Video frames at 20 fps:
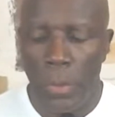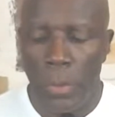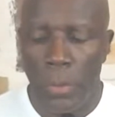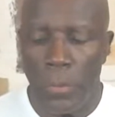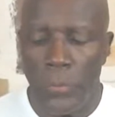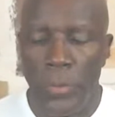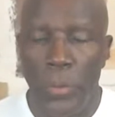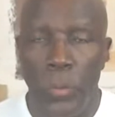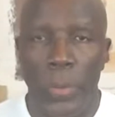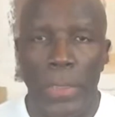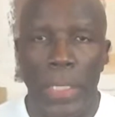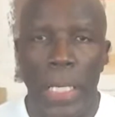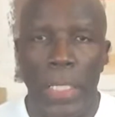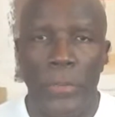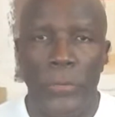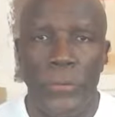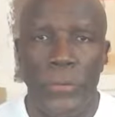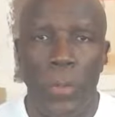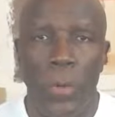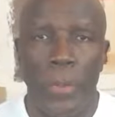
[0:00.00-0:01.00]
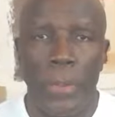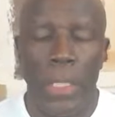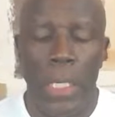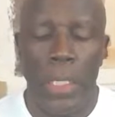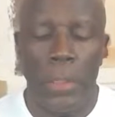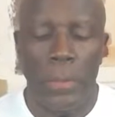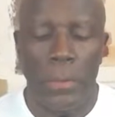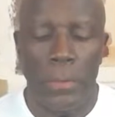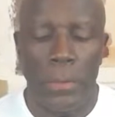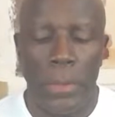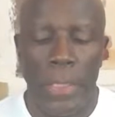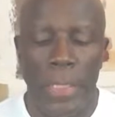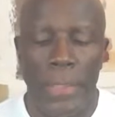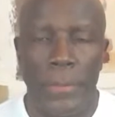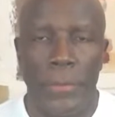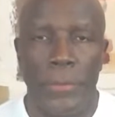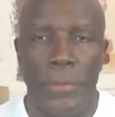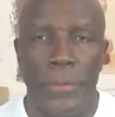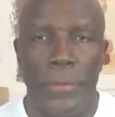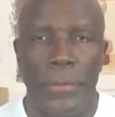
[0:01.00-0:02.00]
So when I sought out an
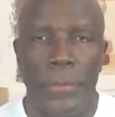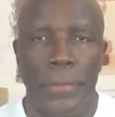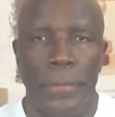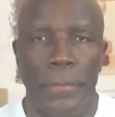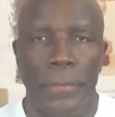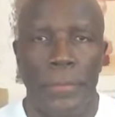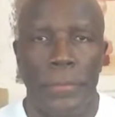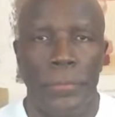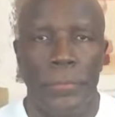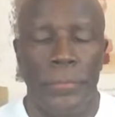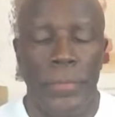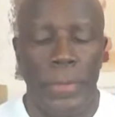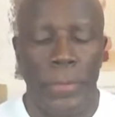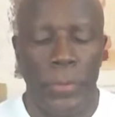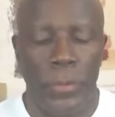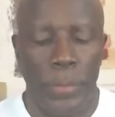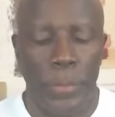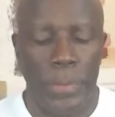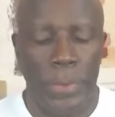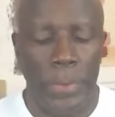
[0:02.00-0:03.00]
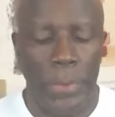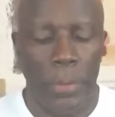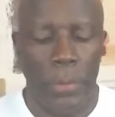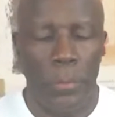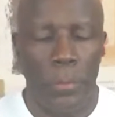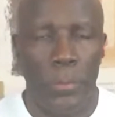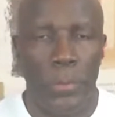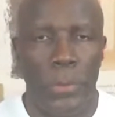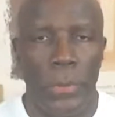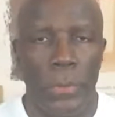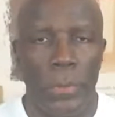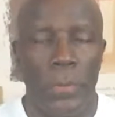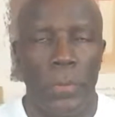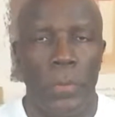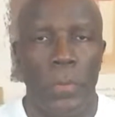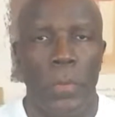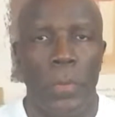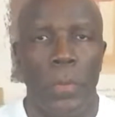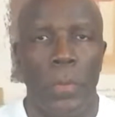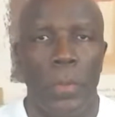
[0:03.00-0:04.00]
editor for this particular book,
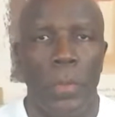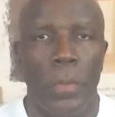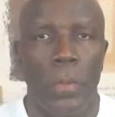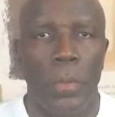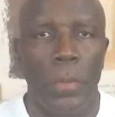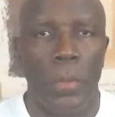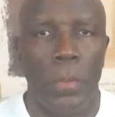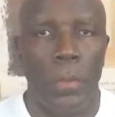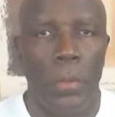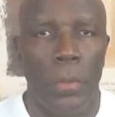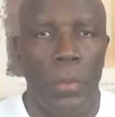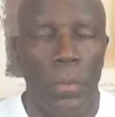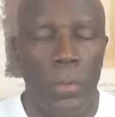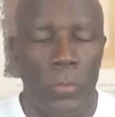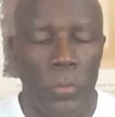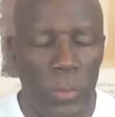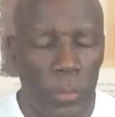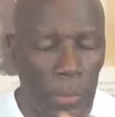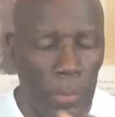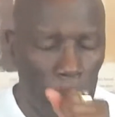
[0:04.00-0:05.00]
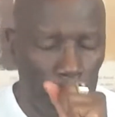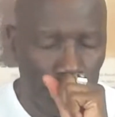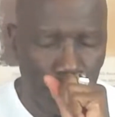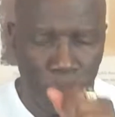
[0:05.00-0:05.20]
excuse me,